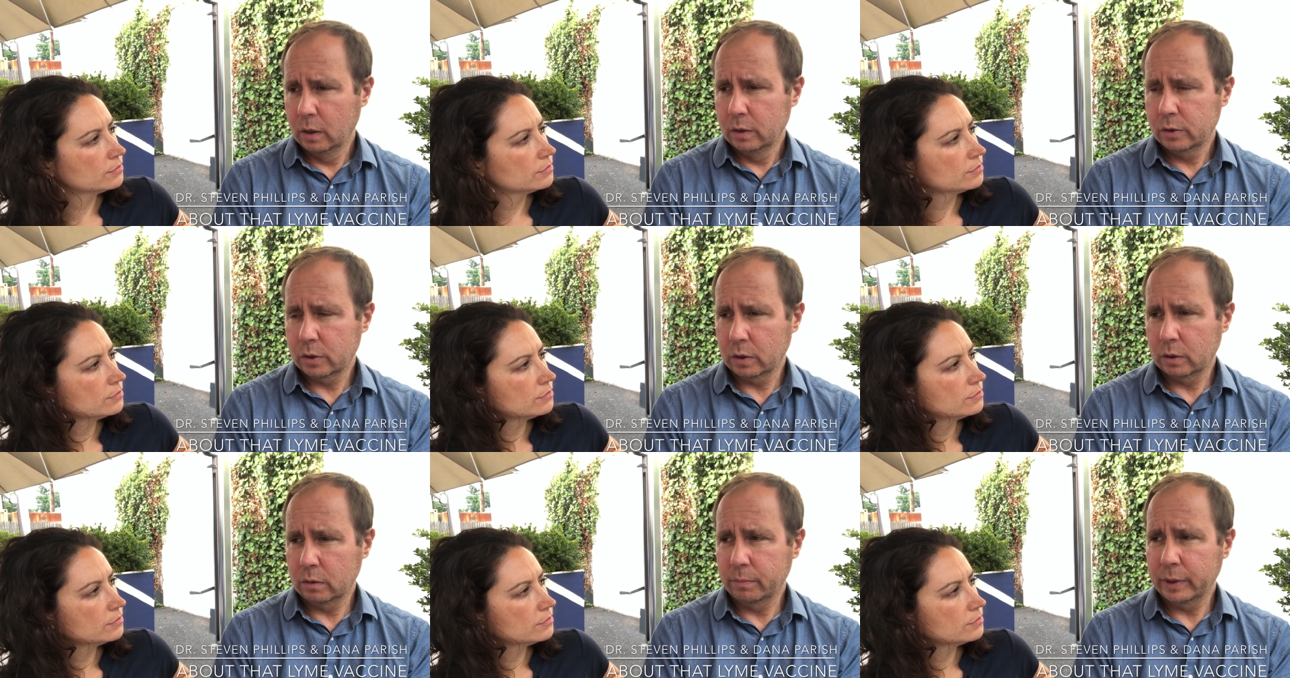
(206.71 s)

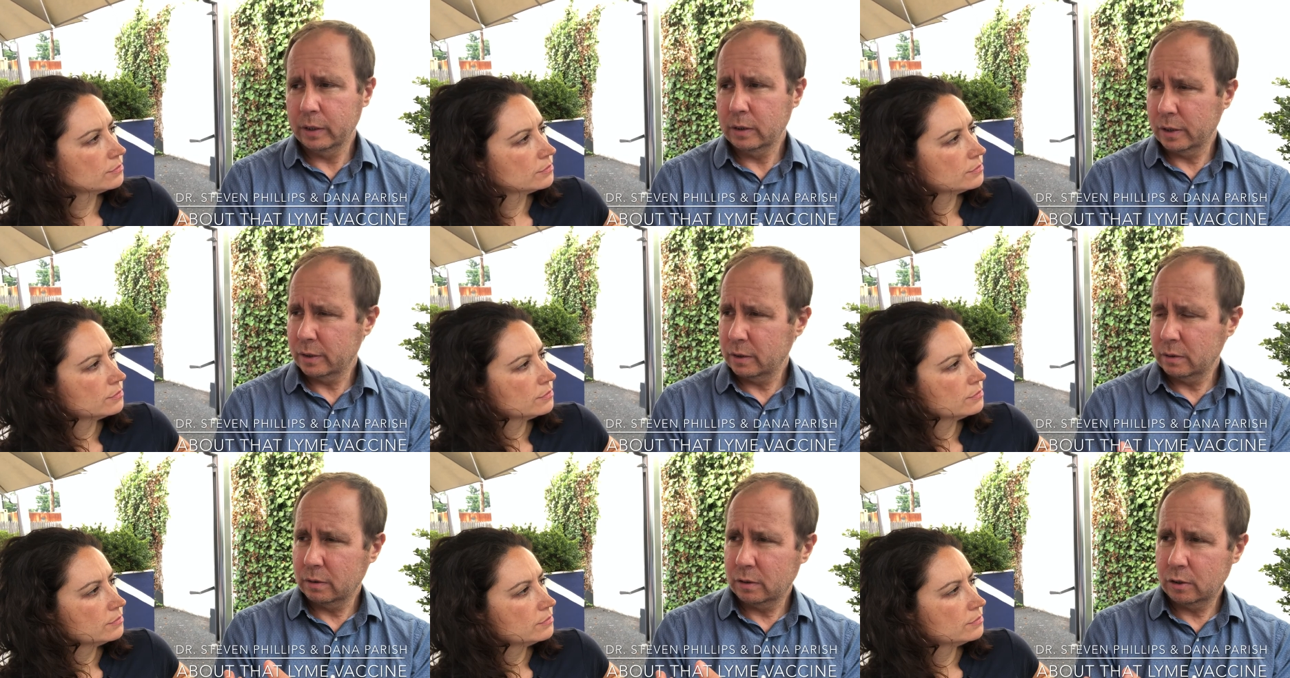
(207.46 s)
Speaker 1: So, but it
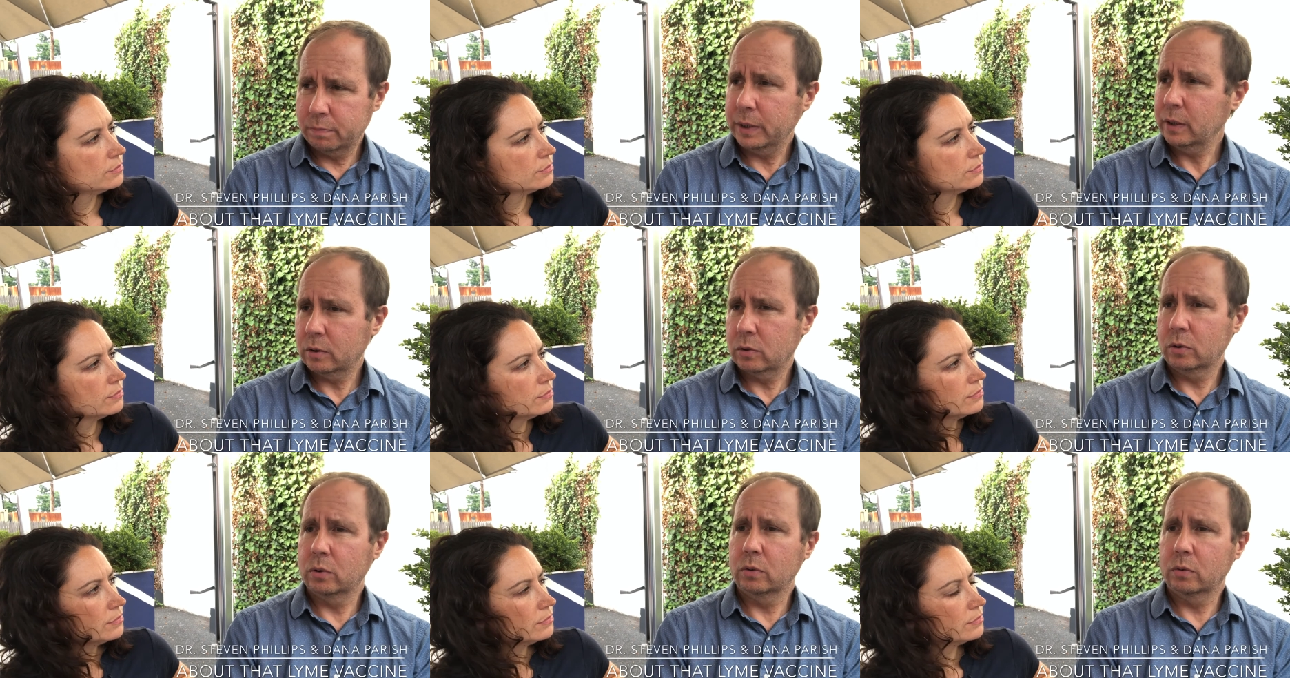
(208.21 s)
doesn't speak
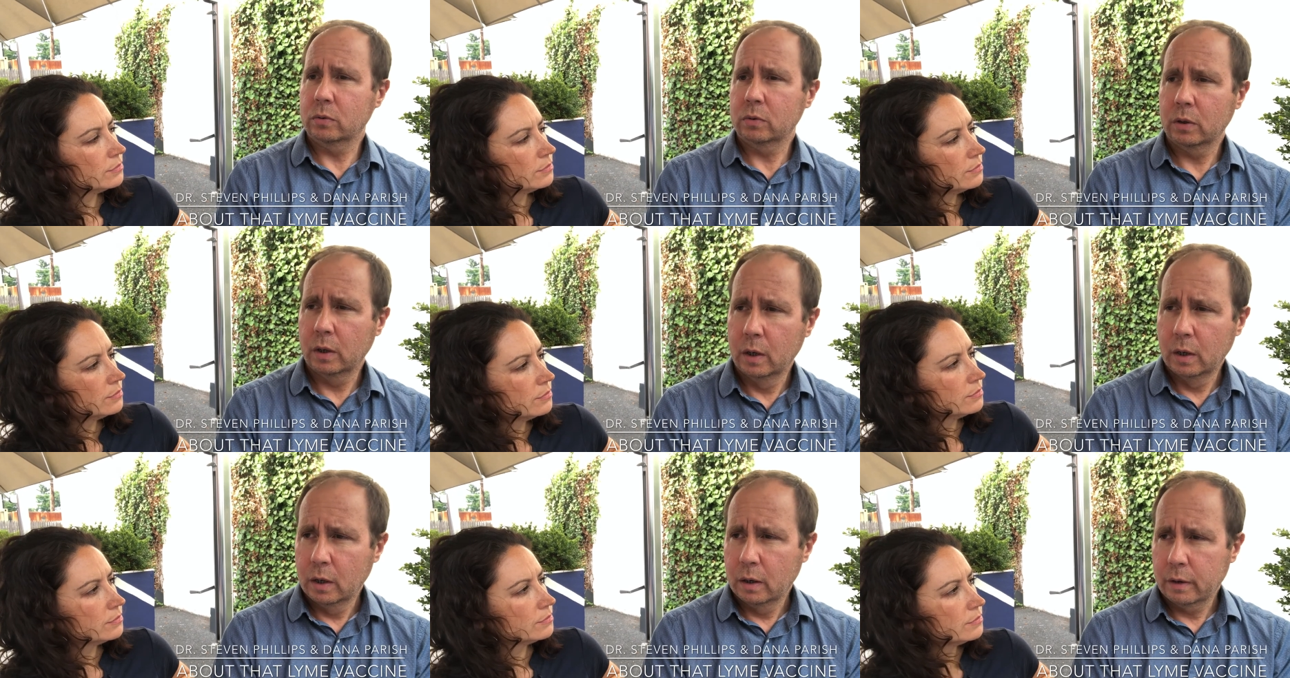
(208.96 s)
to
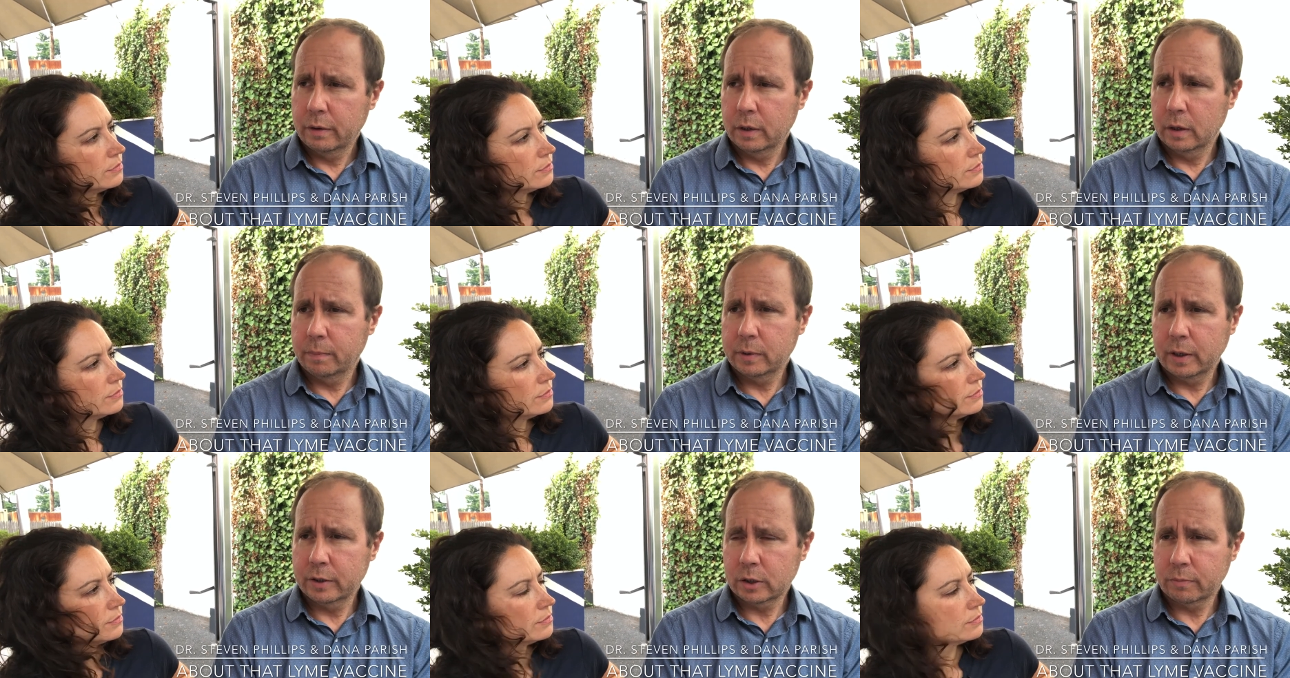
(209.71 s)
the
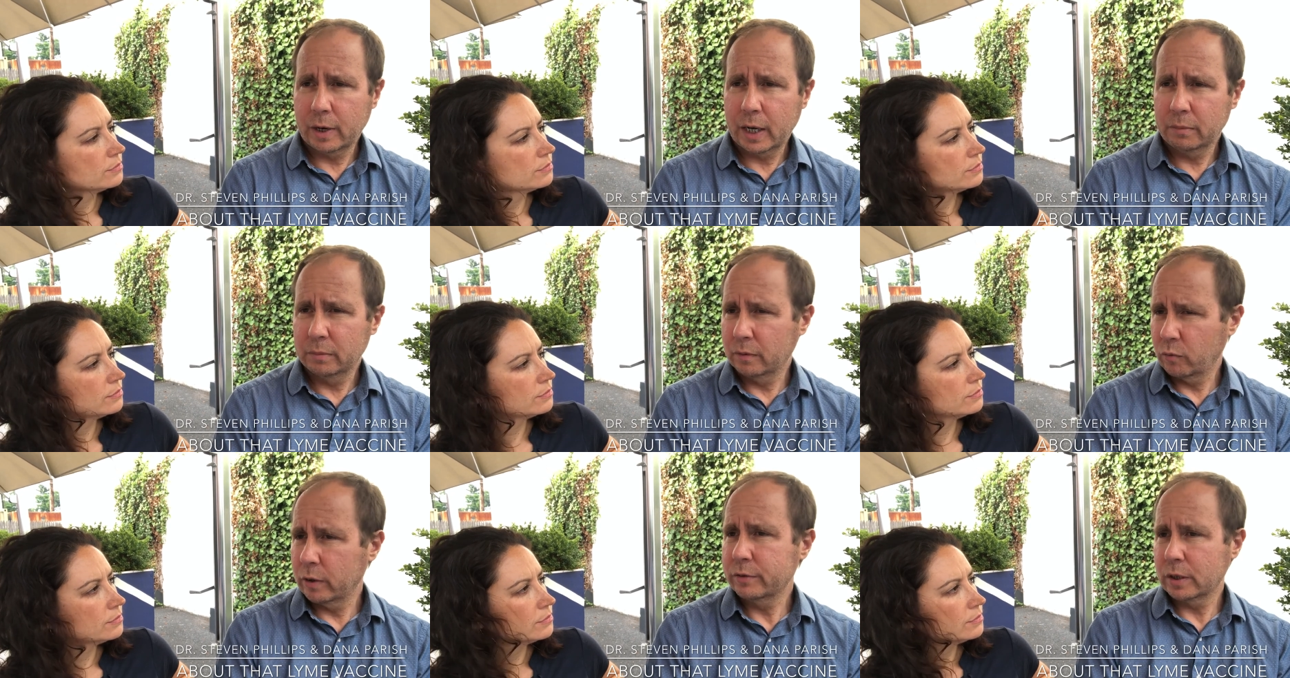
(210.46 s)
potential problem of
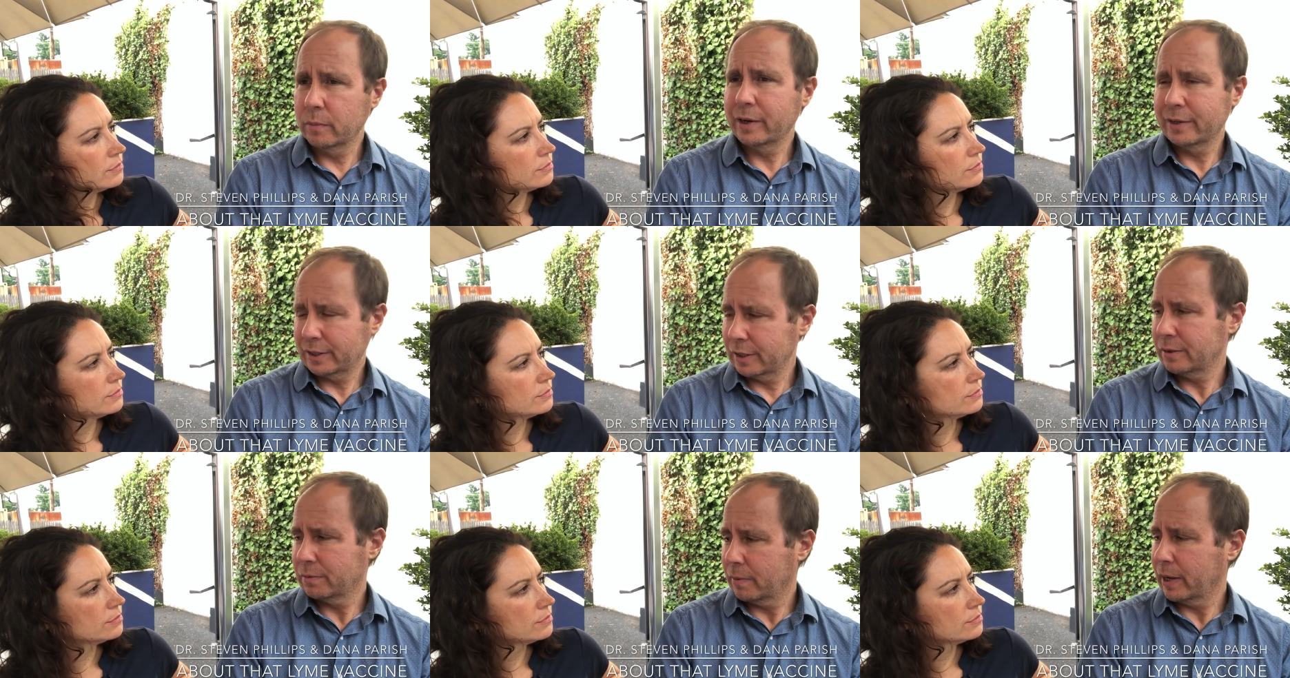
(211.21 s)
what if someone has
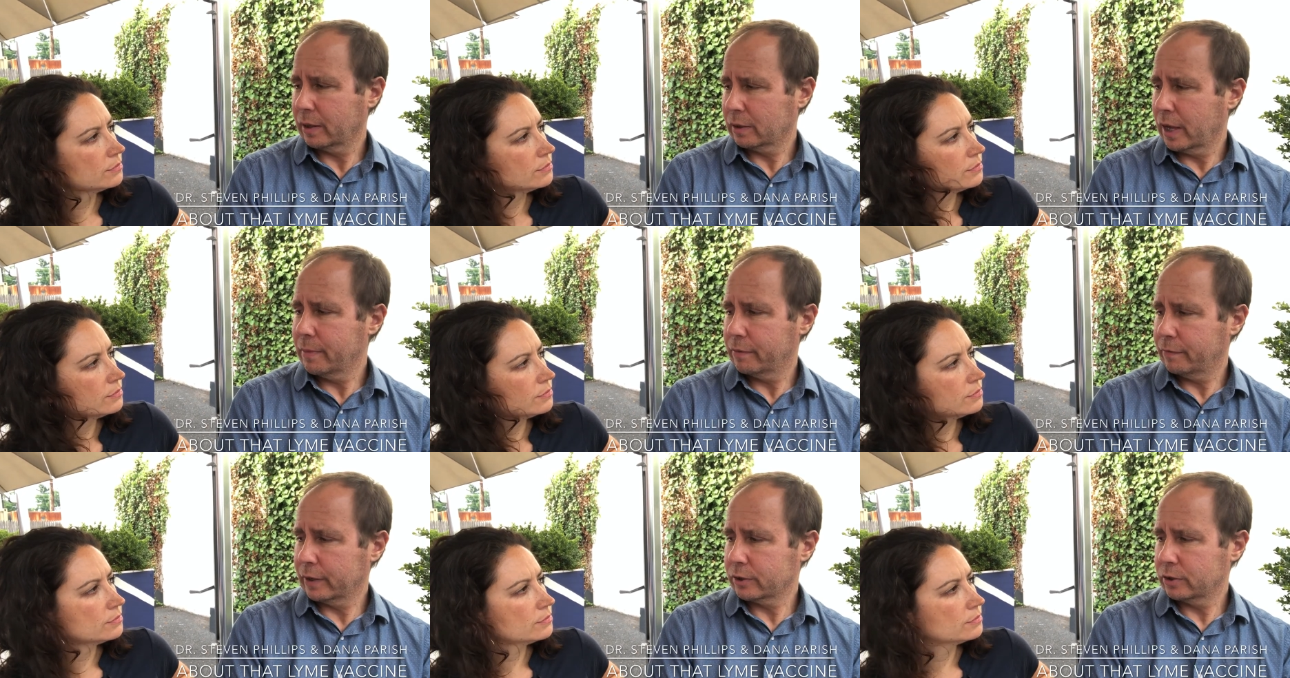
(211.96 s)
asymptomatic Lyme
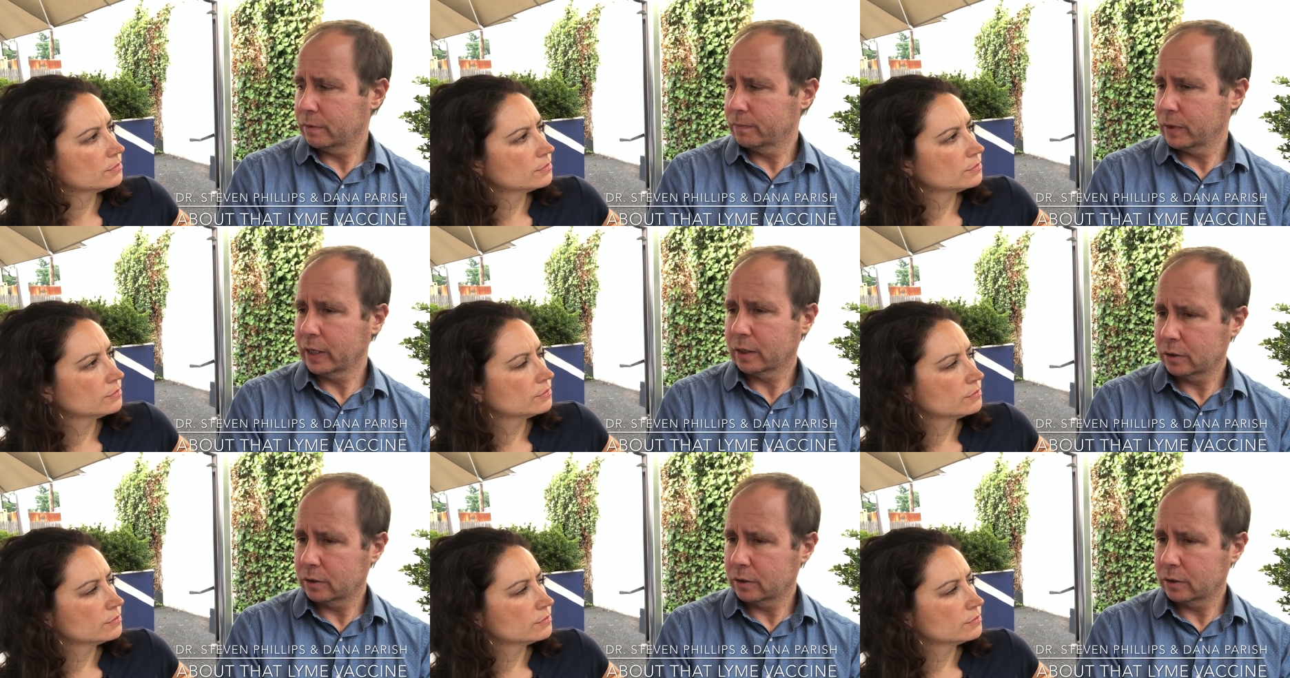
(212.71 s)
infection. Like,